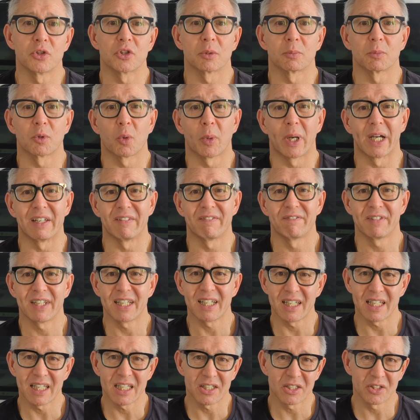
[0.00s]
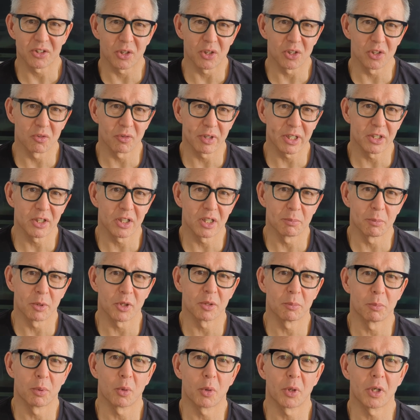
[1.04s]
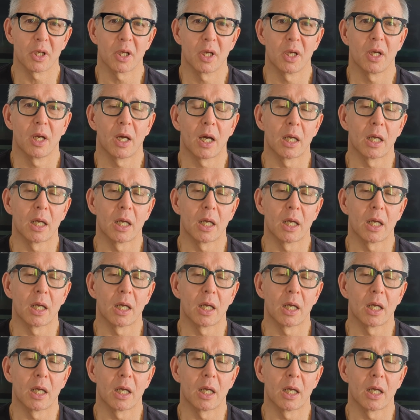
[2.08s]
some quite fiddly soldering to the motherboard,